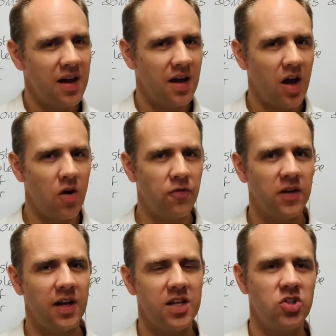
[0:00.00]
Hopefully
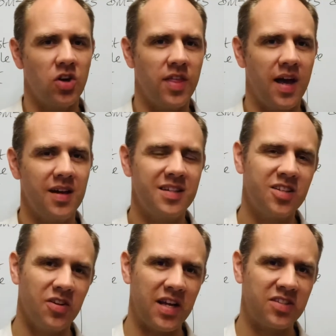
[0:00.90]
you'll enjoy that.
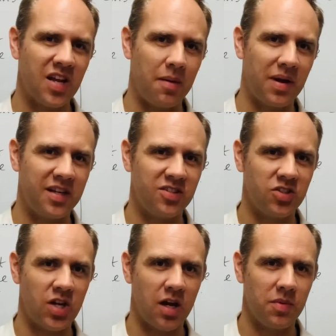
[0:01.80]
Until next time, ladies and
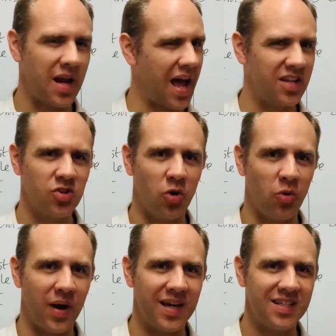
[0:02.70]
gentlemen, as
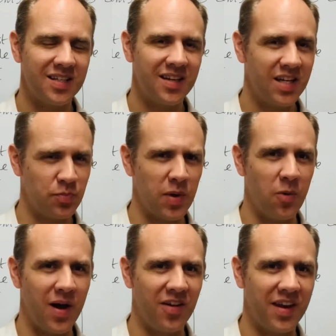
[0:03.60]
always, it's been a
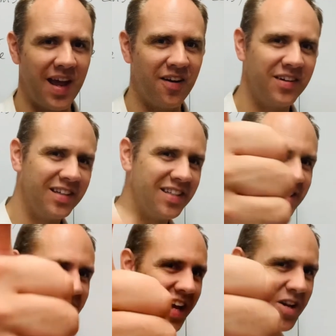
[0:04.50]
while now,
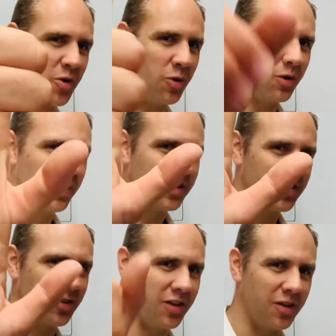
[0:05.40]
stay cool.
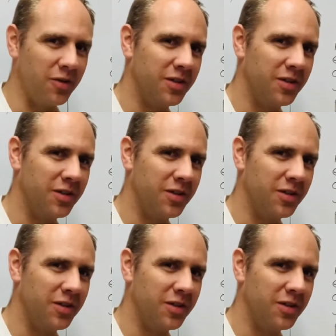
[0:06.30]
Toodaloo.